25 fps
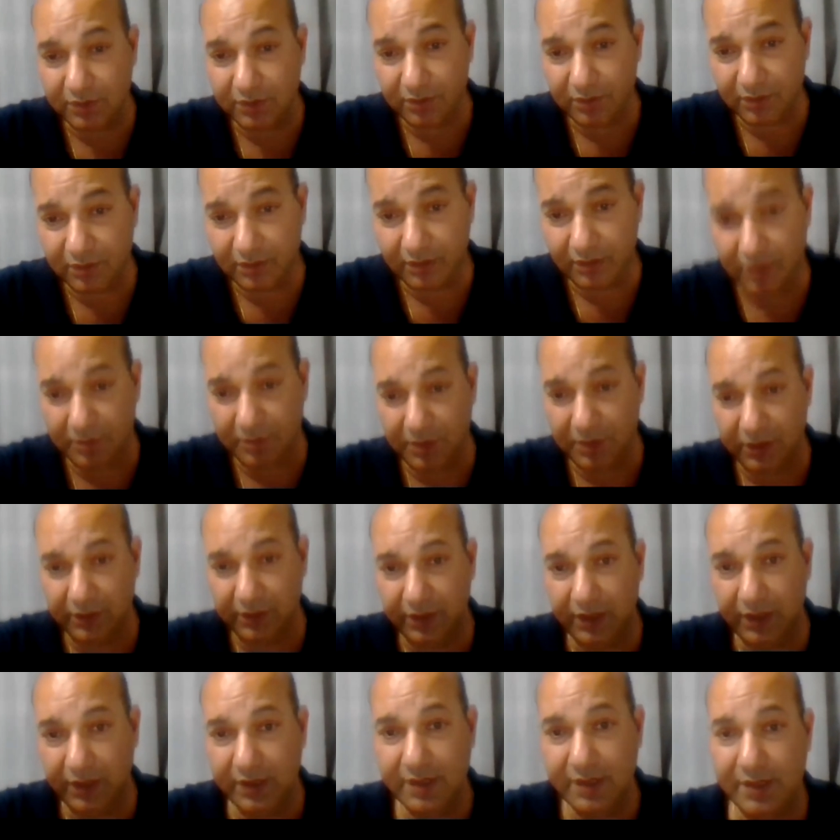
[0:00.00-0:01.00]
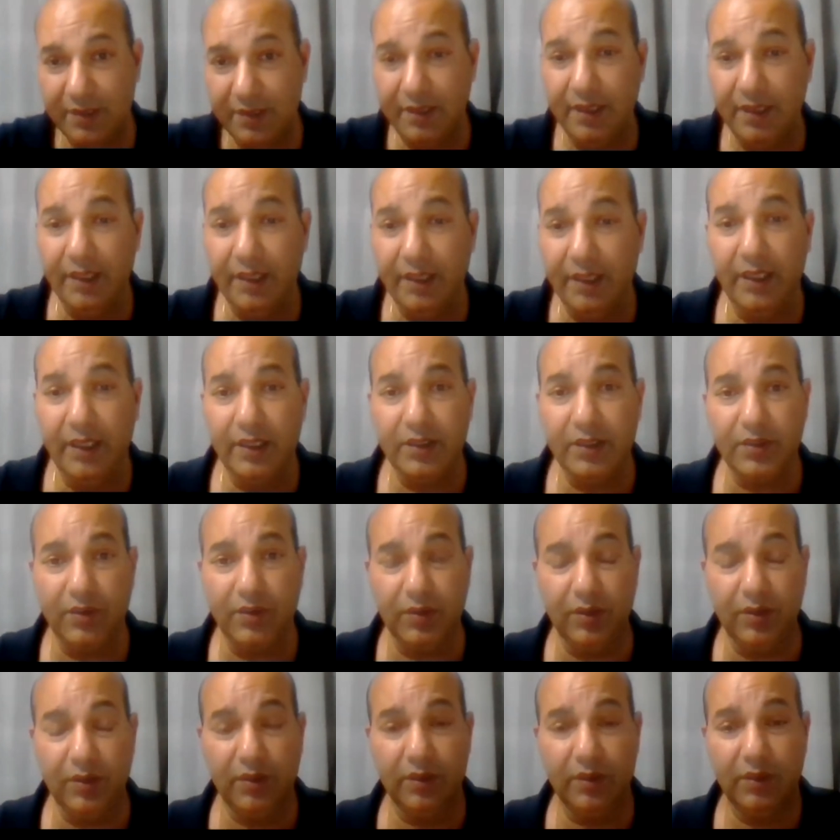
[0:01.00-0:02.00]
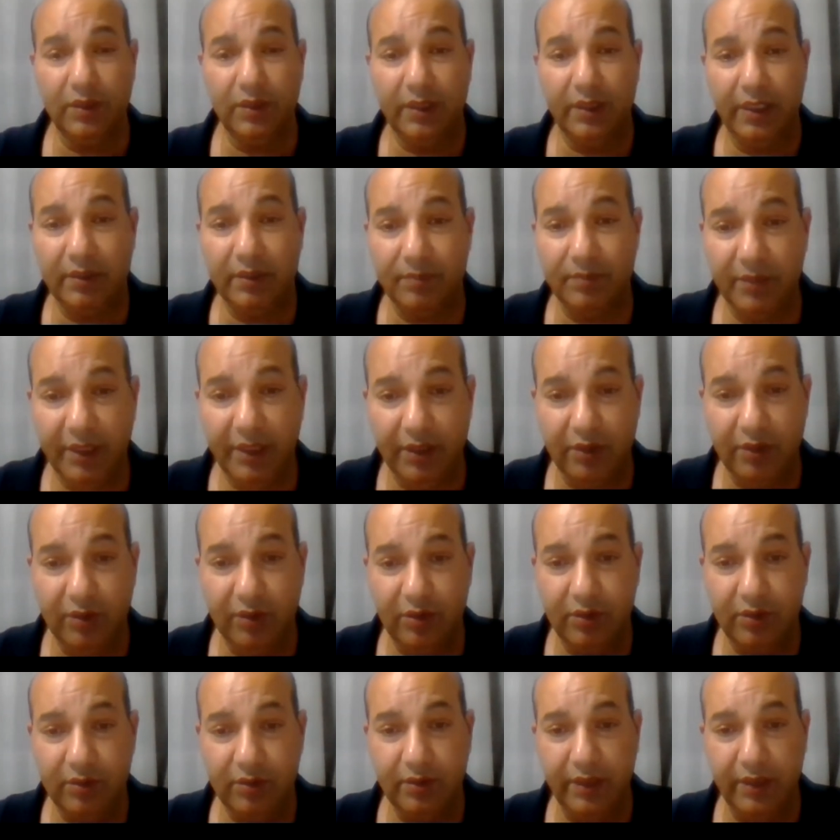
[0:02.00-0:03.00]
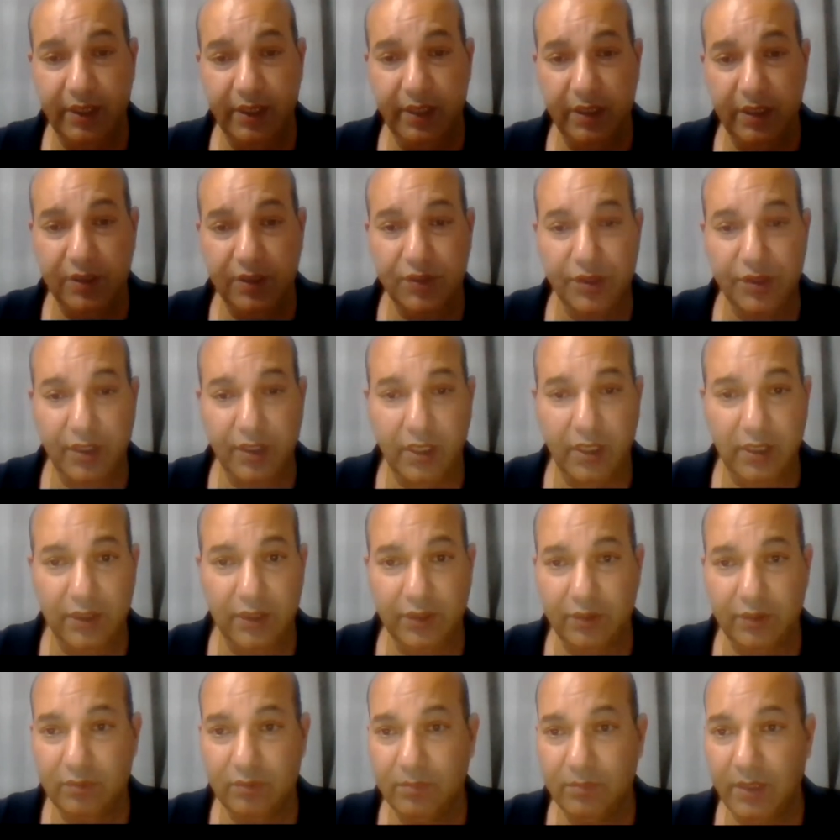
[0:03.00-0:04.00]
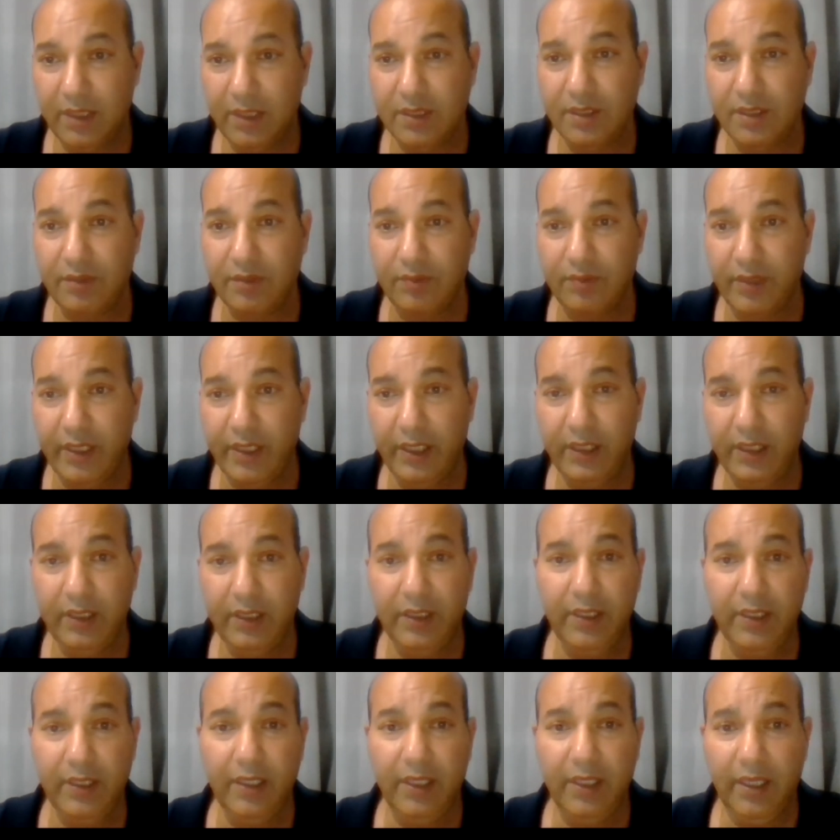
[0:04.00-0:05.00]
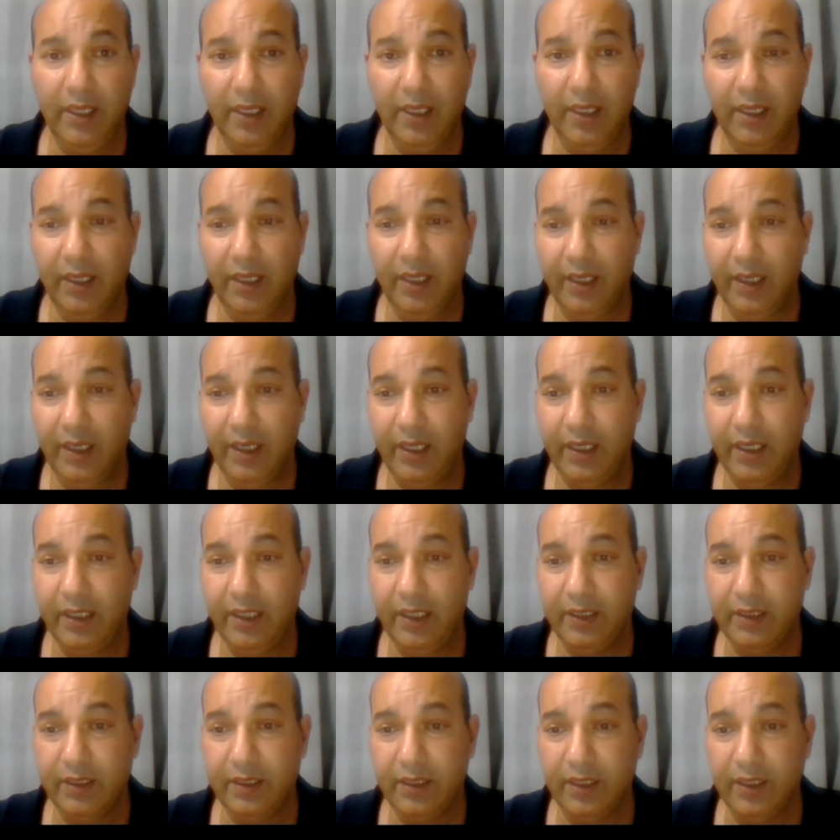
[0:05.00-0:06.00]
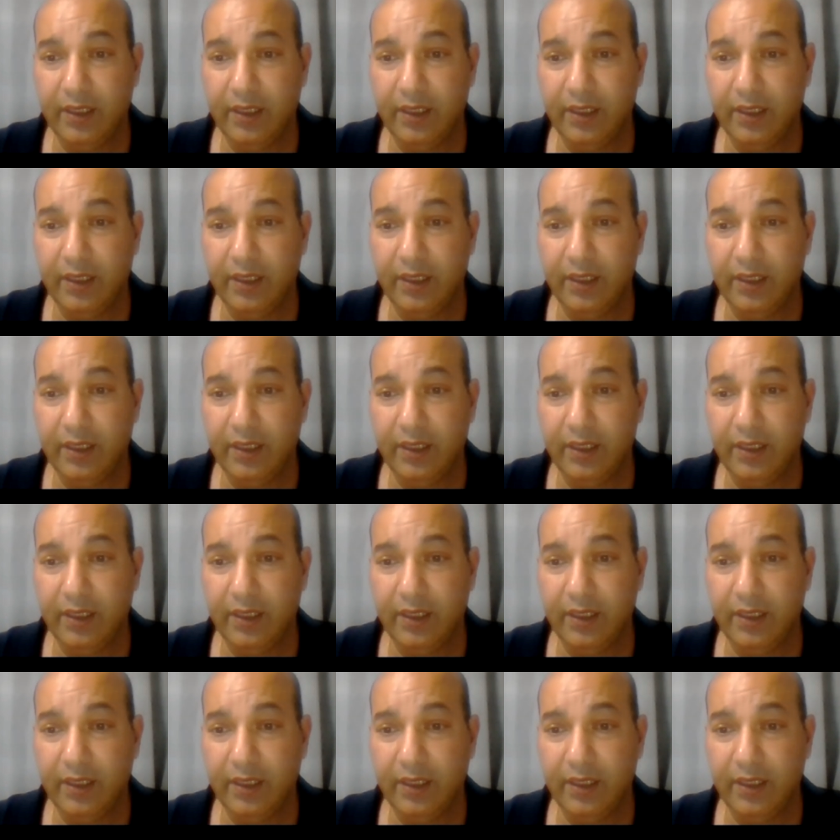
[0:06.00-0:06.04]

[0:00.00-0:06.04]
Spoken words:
don't know about this. So let me go and share you my screen. And